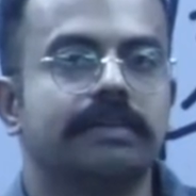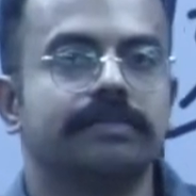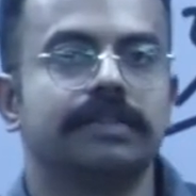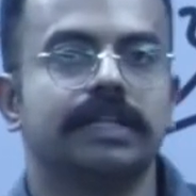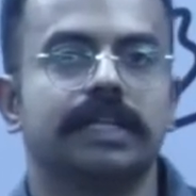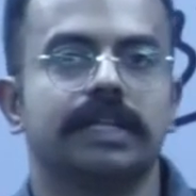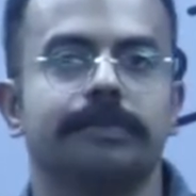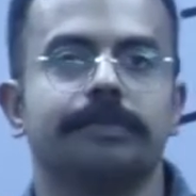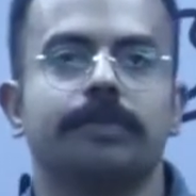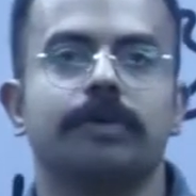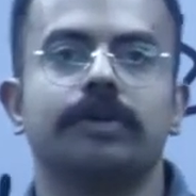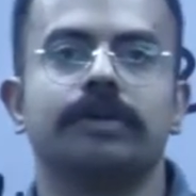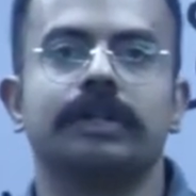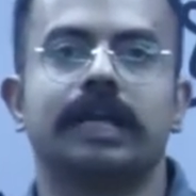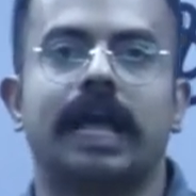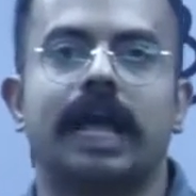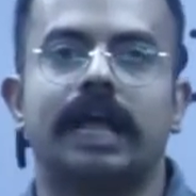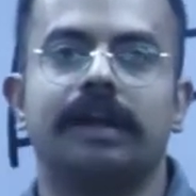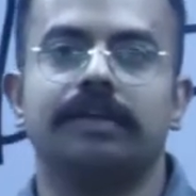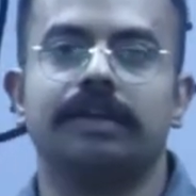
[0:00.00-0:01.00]
give the
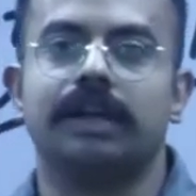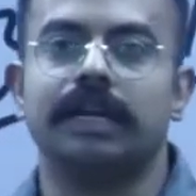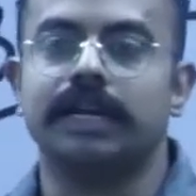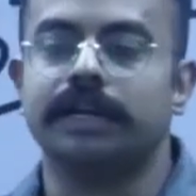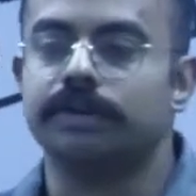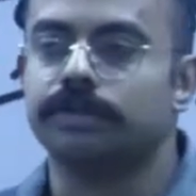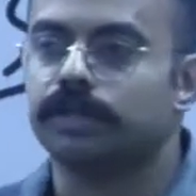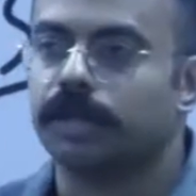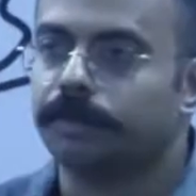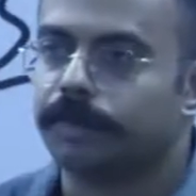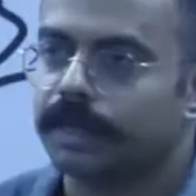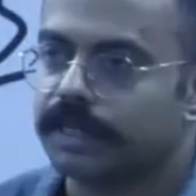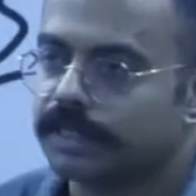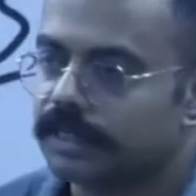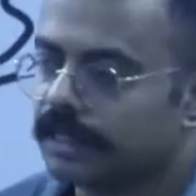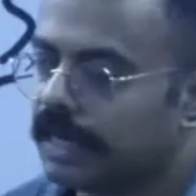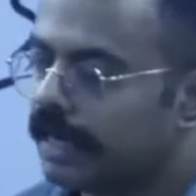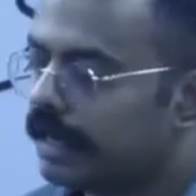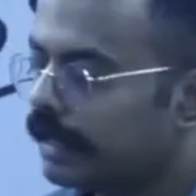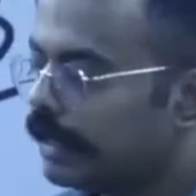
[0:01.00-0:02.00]
report annually to the
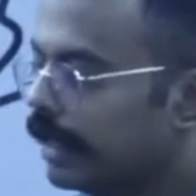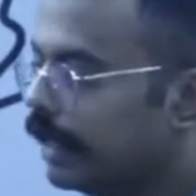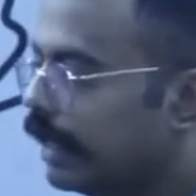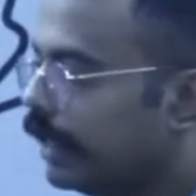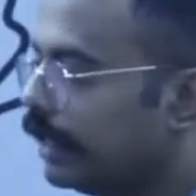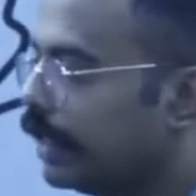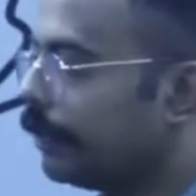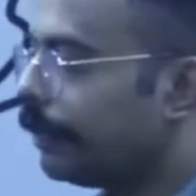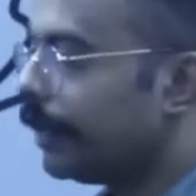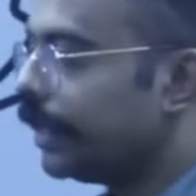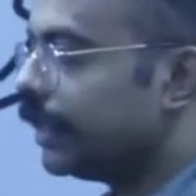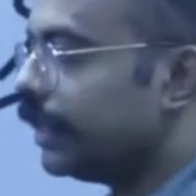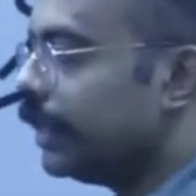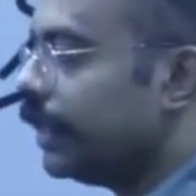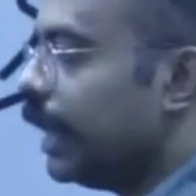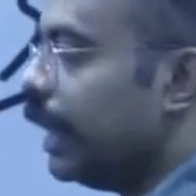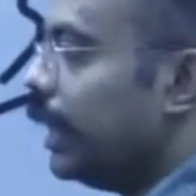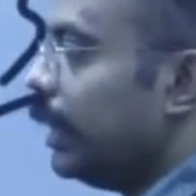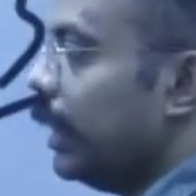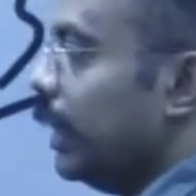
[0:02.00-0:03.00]
president. The
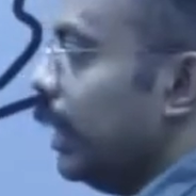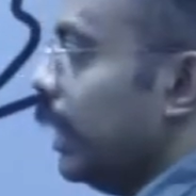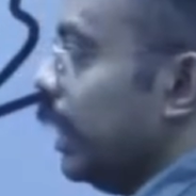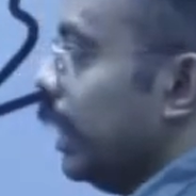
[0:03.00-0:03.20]
president